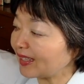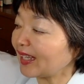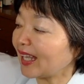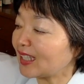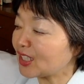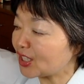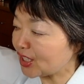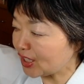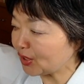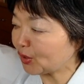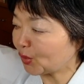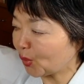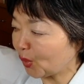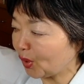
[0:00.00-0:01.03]
and
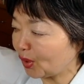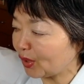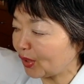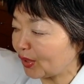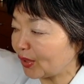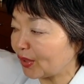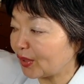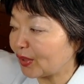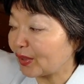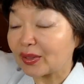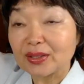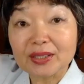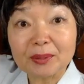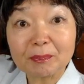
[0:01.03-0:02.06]
Shinto,
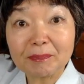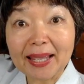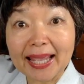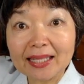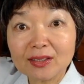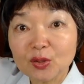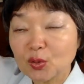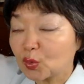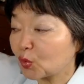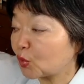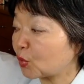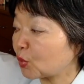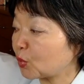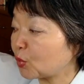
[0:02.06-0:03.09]
the path
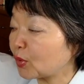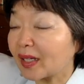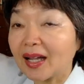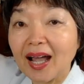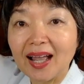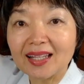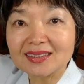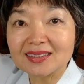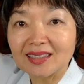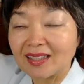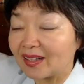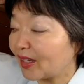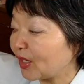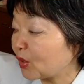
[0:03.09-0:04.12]
to the God.
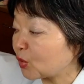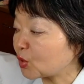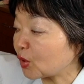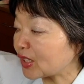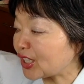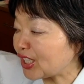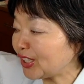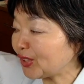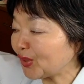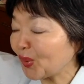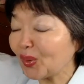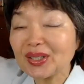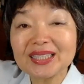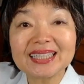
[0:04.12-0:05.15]
So
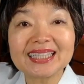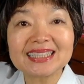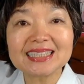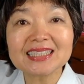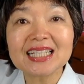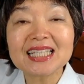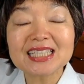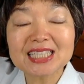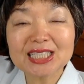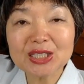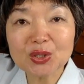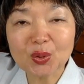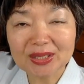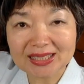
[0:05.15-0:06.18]
Shinto, this is
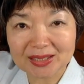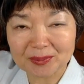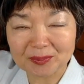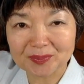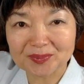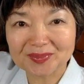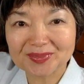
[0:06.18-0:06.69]
Shintoism.